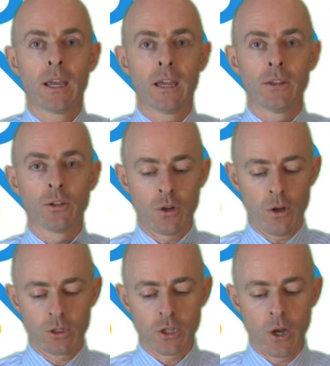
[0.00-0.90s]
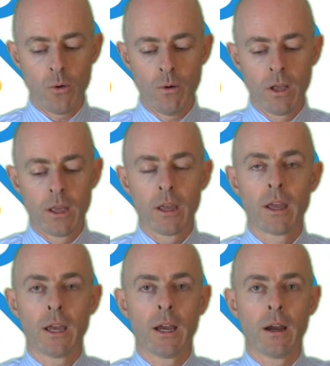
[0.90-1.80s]
And there's also
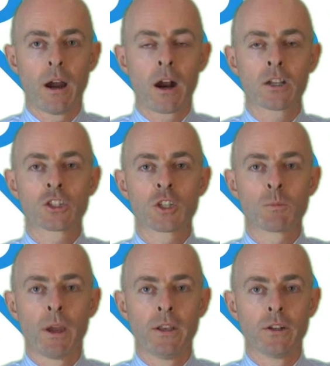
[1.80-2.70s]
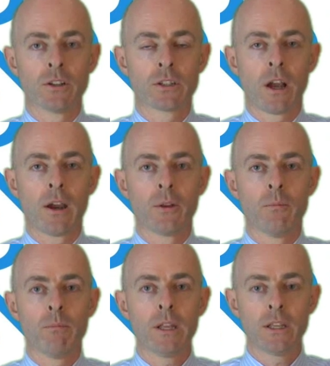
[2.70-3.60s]
arch suspenders, either
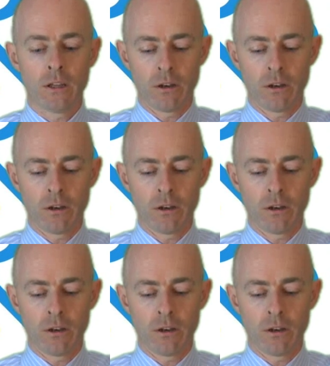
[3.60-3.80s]
medial